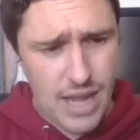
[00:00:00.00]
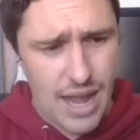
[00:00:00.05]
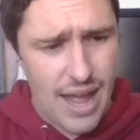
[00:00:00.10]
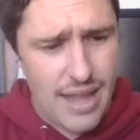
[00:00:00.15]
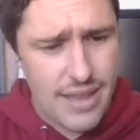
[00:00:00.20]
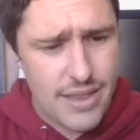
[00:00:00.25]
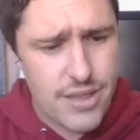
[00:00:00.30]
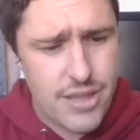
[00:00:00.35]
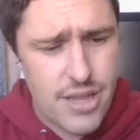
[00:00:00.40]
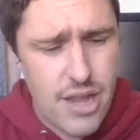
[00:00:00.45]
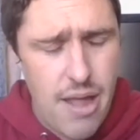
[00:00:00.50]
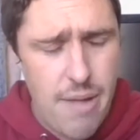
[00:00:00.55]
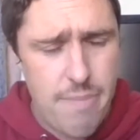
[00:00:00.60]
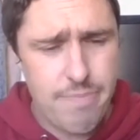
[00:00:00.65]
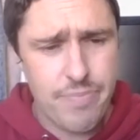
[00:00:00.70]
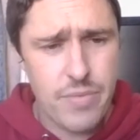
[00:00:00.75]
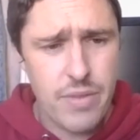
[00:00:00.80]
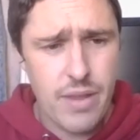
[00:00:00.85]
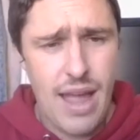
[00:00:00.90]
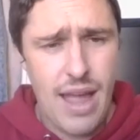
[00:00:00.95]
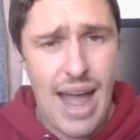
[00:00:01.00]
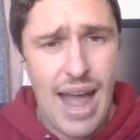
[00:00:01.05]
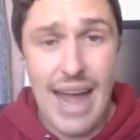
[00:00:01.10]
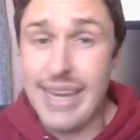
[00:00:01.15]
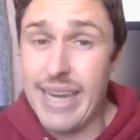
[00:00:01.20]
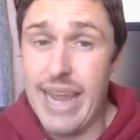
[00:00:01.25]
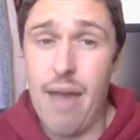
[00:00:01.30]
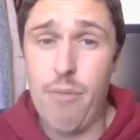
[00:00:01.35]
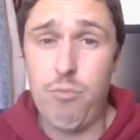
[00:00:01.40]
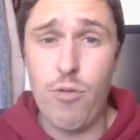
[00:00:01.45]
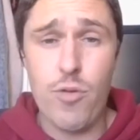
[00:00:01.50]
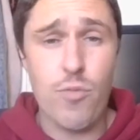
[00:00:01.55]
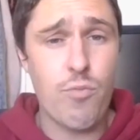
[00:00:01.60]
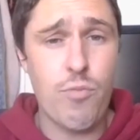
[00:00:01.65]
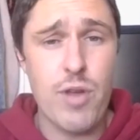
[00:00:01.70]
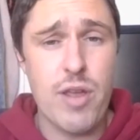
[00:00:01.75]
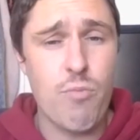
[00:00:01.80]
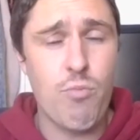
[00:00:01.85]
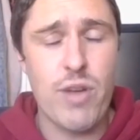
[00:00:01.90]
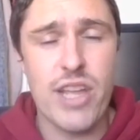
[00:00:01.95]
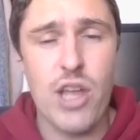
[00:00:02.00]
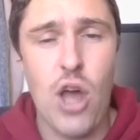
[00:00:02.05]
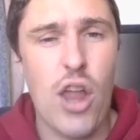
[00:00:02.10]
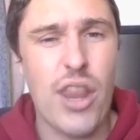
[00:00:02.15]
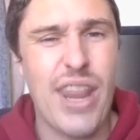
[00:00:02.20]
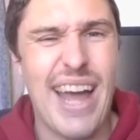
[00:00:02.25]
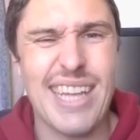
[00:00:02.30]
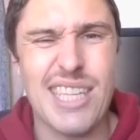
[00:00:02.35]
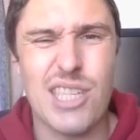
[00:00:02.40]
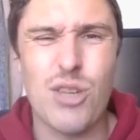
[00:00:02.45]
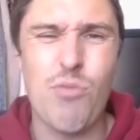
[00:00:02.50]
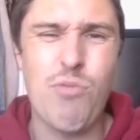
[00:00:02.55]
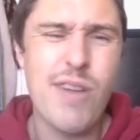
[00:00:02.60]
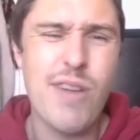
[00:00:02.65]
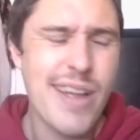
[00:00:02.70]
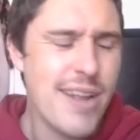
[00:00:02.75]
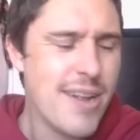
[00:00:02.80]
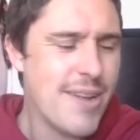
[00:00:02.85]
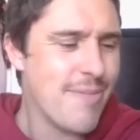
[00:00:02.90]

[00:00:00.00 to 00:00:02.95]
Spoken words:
And we got that. So